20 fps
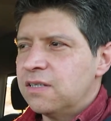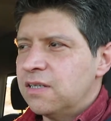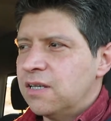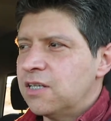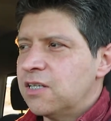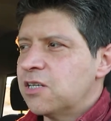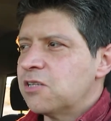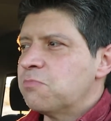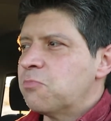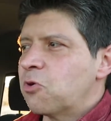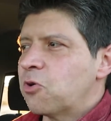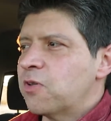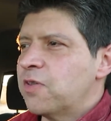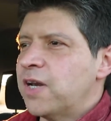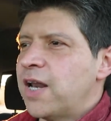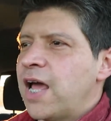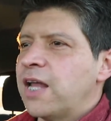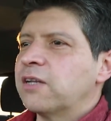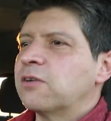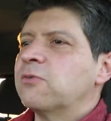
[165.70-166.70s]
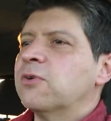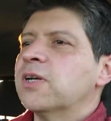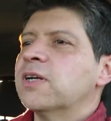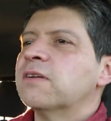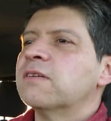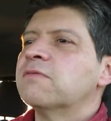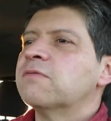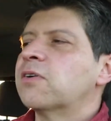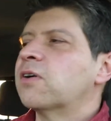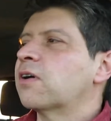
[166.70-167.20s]
it is more than adequate.
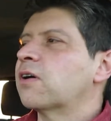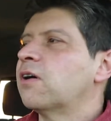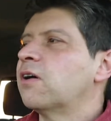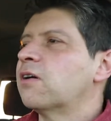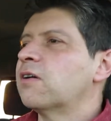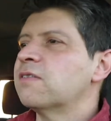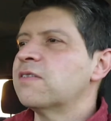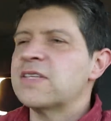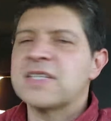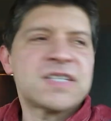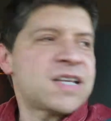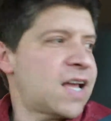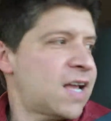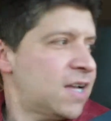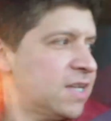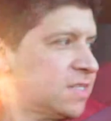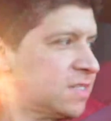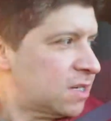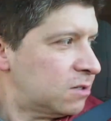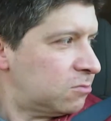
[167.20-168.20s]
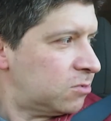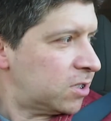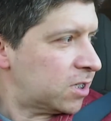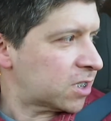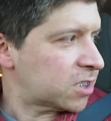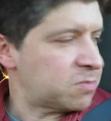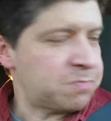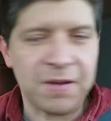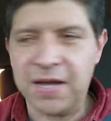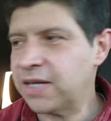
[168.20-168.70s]
For a car this size, I would
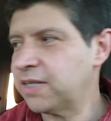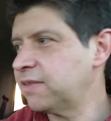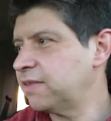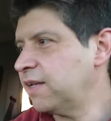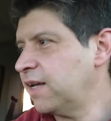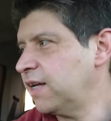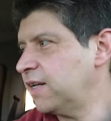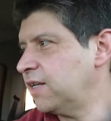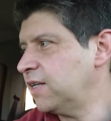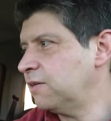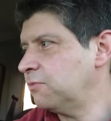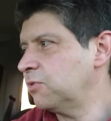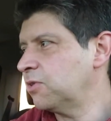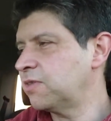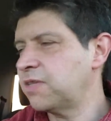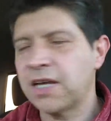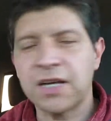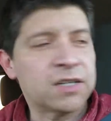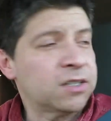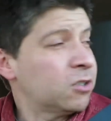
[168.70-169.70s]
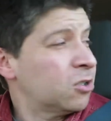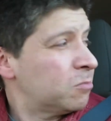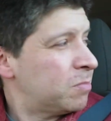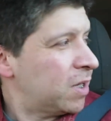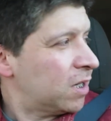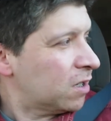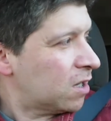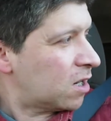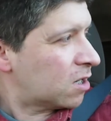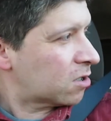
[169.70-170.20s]
expect that it would take a little
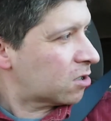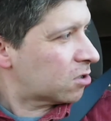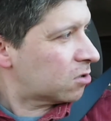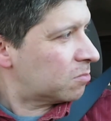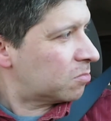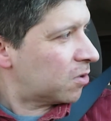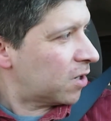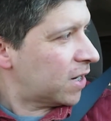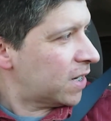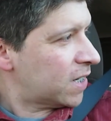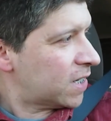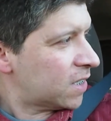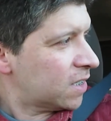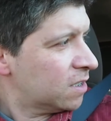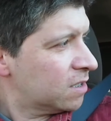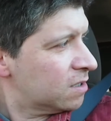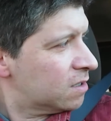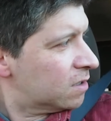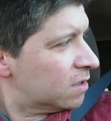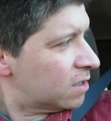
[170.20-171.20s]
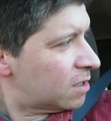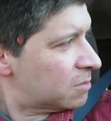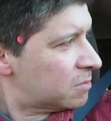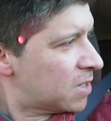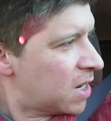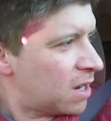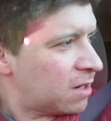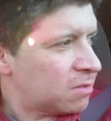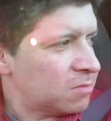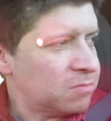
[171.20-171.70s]
bit longer to brake.
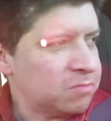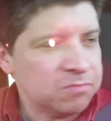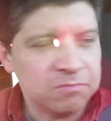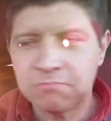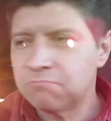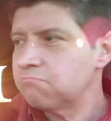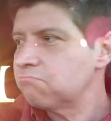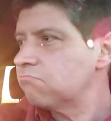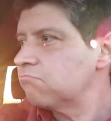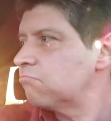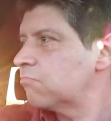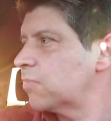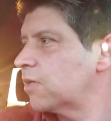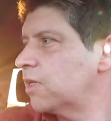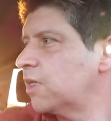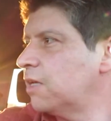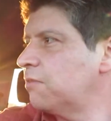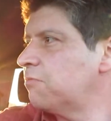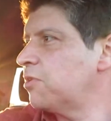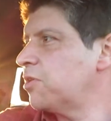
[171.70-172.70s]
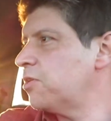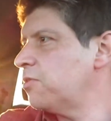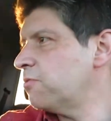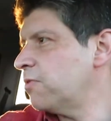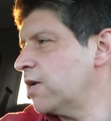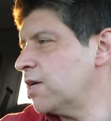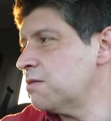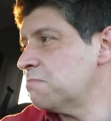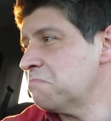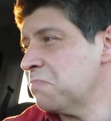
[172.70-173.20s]
I'm not giving
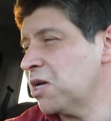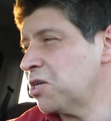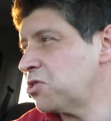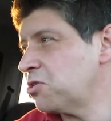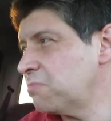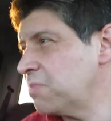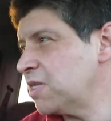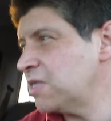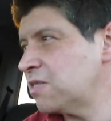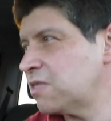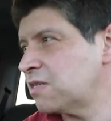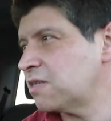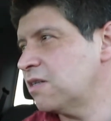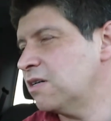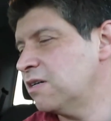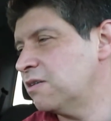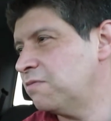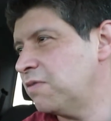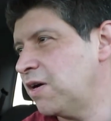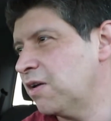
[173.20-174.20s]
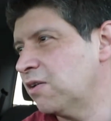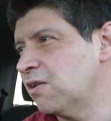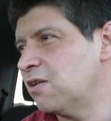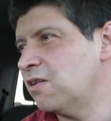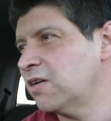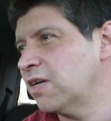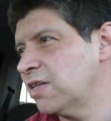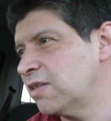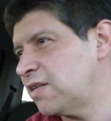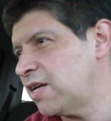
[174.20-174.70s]
you any measurements of how
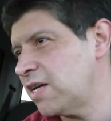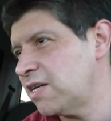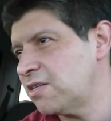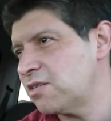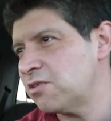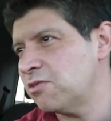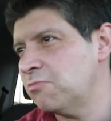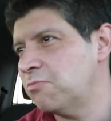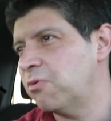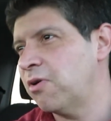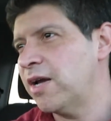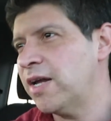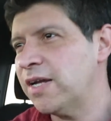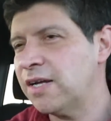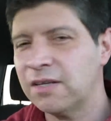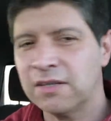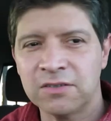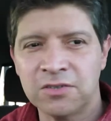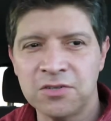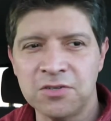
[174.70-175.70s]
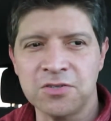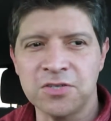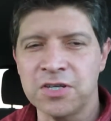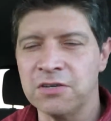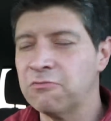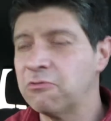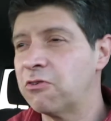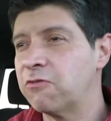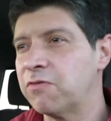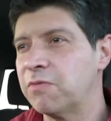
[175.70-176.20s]
long it takes to brake to
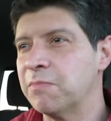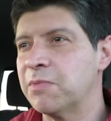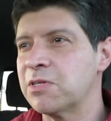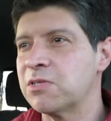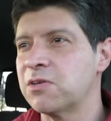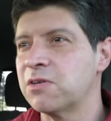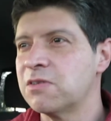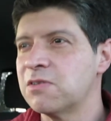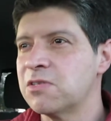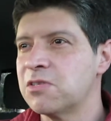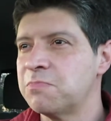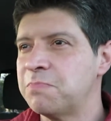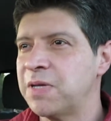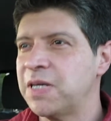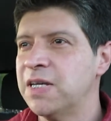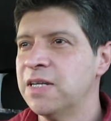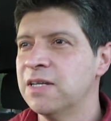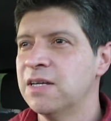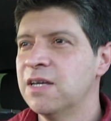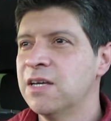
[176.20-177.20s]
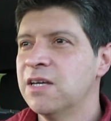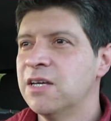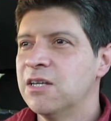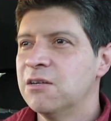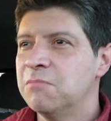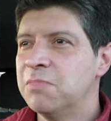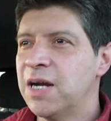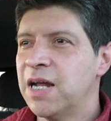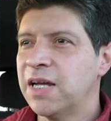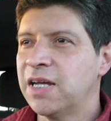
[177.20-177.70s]
0 from a certain speed,
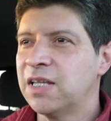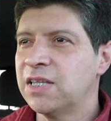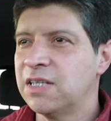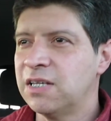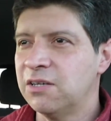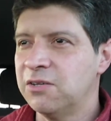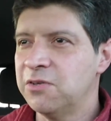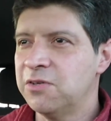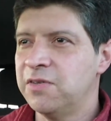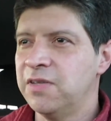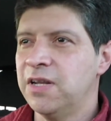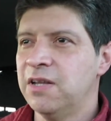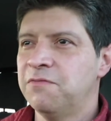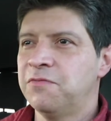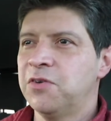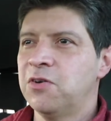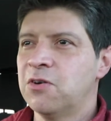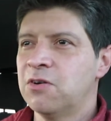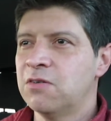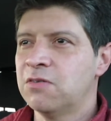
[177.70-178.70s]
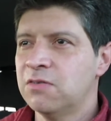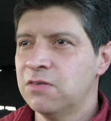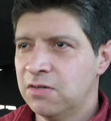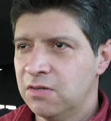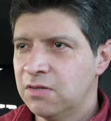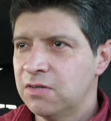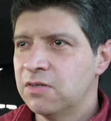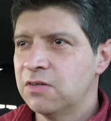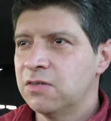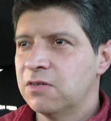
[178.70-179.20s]
but I can tell you that if you're
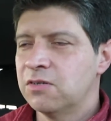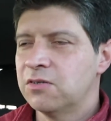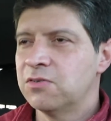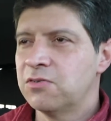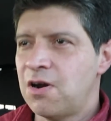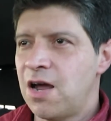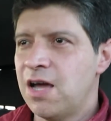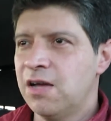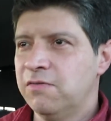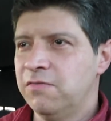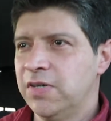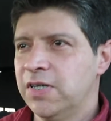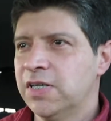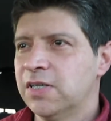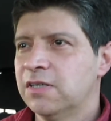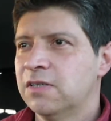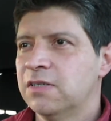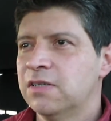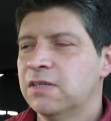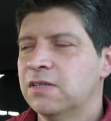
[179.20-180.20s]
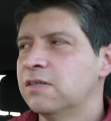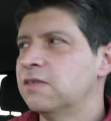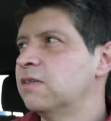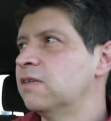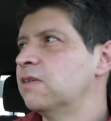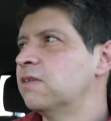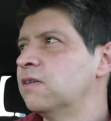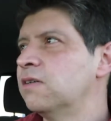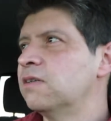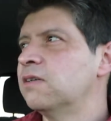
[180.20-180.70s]
driving
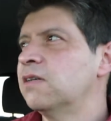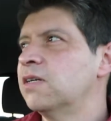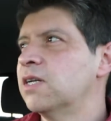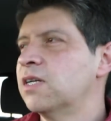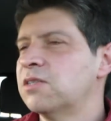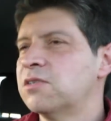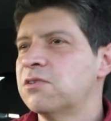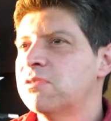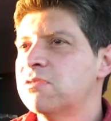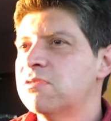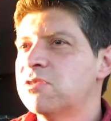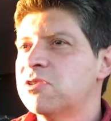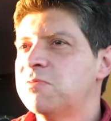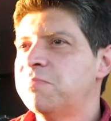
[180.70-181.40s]
at a certain